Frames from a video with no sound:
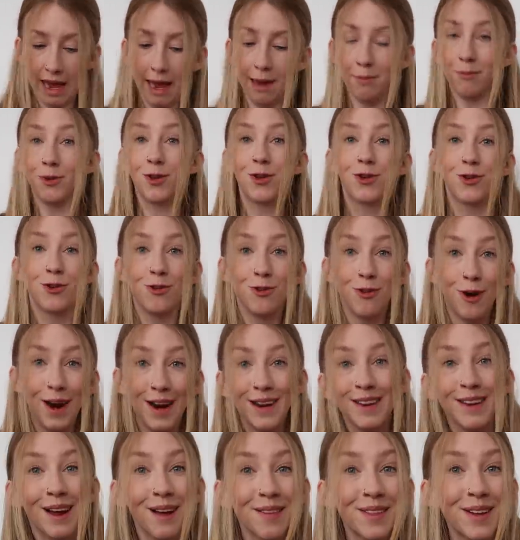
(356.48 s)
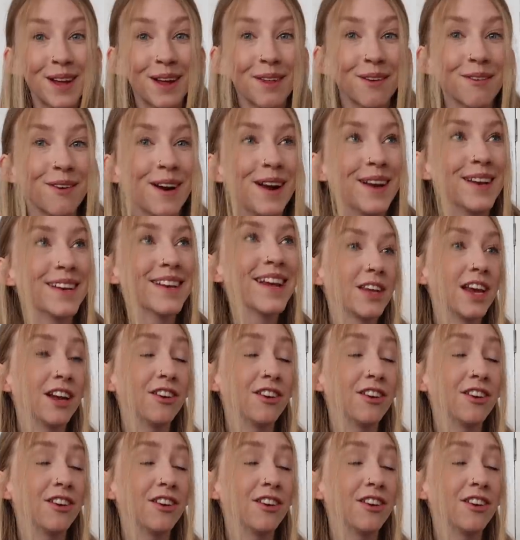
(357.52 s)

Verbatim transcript: came straight out the other end.